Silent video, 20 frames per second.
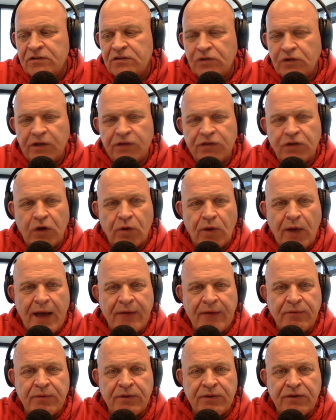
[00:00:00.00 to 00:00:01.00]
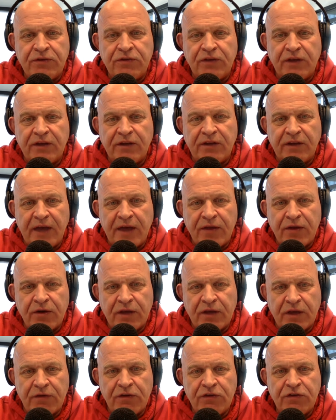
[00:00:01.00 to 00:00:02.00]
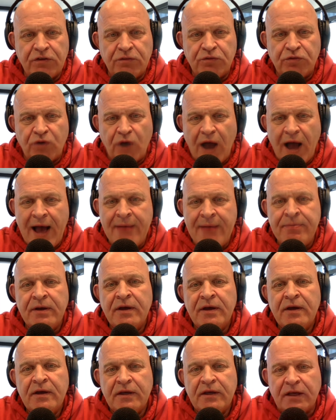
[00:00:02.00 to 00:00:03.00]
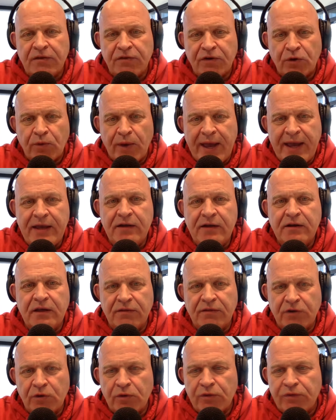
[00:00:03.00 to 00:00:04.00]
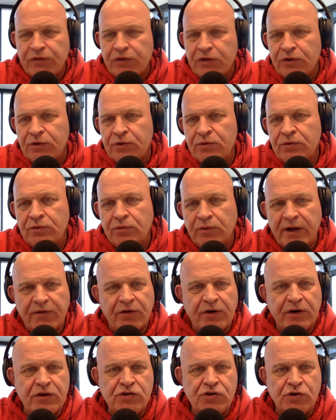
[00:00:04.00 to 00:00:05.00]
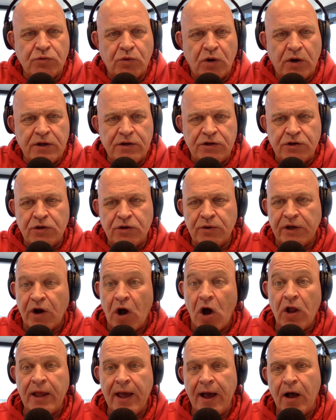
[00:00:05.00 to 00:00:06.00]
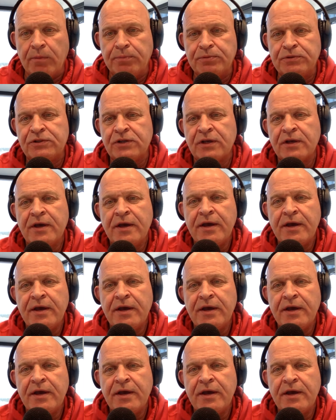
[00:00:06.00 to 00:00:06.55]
So let's all ride with this thing together. Give it a subscribe, give it a rate, give it a review, whatever it is you want to do. It all helps.